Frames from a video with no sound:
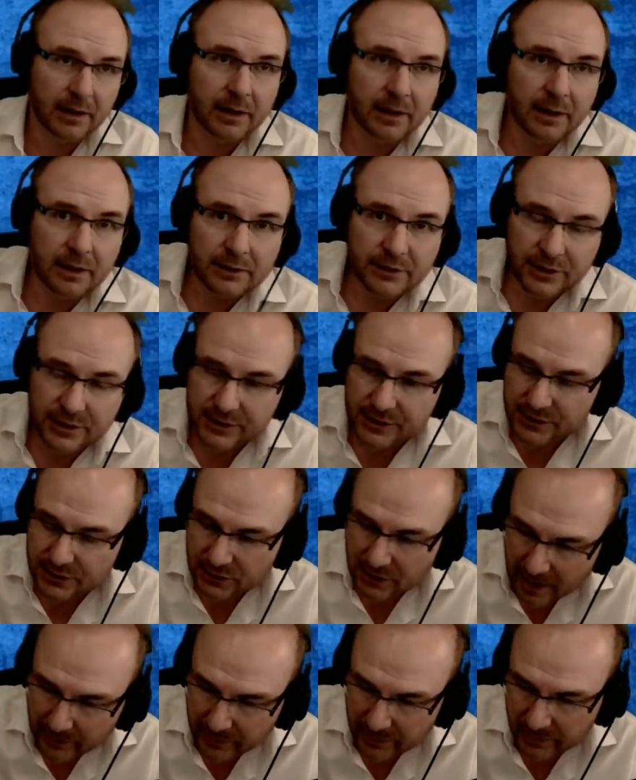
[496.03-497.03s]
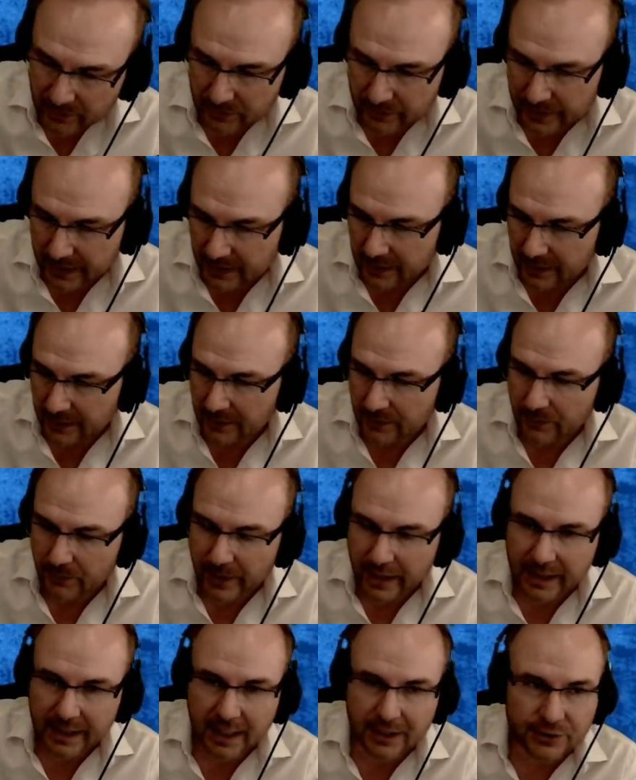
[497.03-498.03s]
Just stop it already. Why
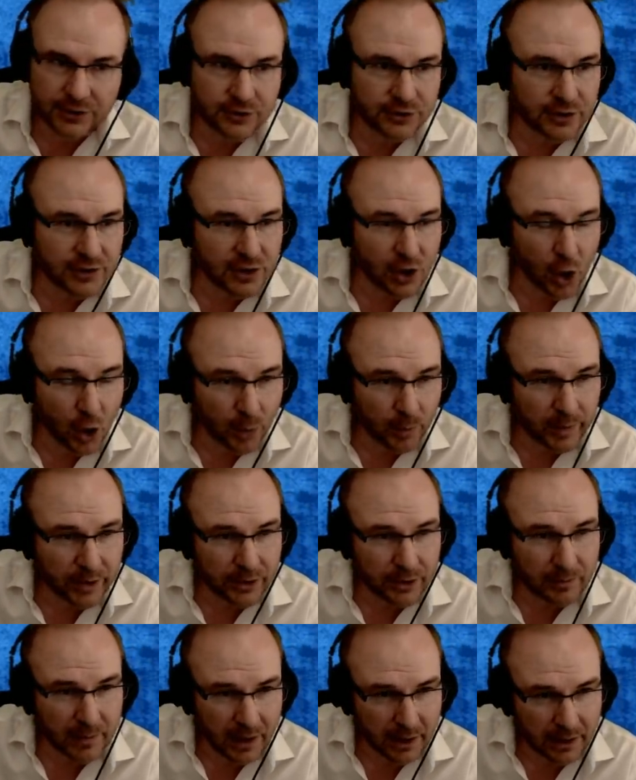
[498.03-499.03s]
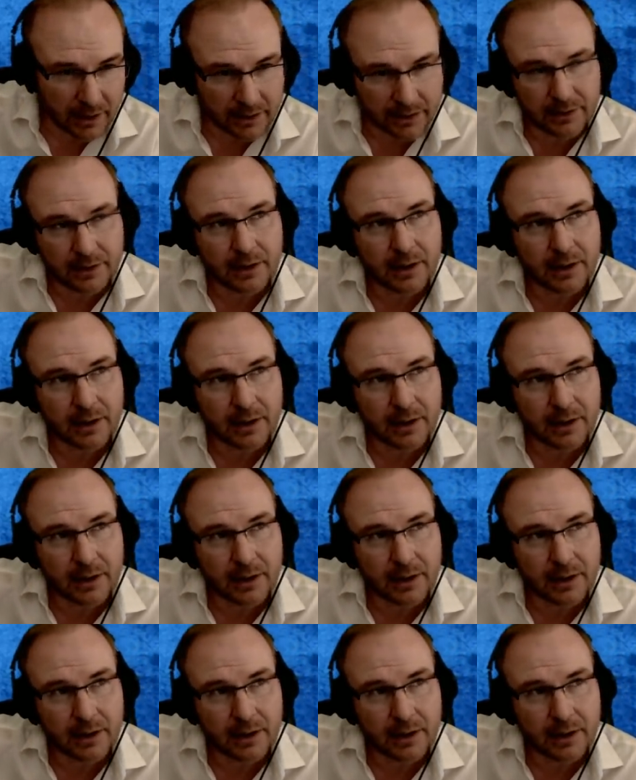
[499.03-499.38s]
can't you just open your mind